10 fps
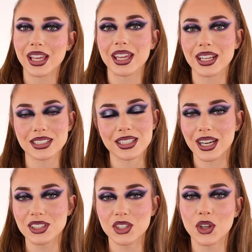and I
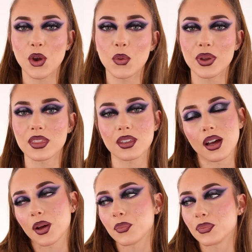decided to go with
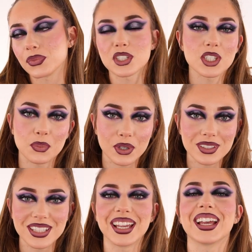the cheap
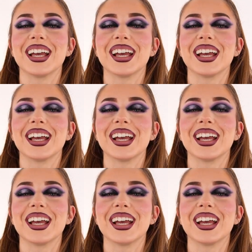ones.